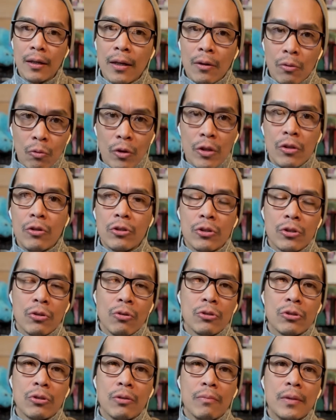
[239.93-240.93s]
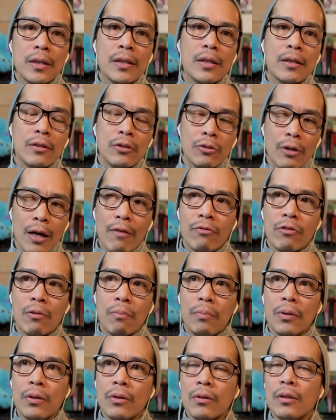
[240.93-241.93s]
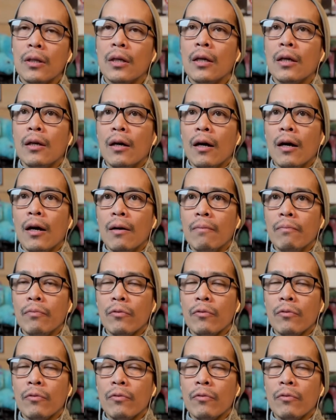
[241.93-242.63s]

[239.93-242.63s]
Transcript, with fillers: with your social media you have to build um,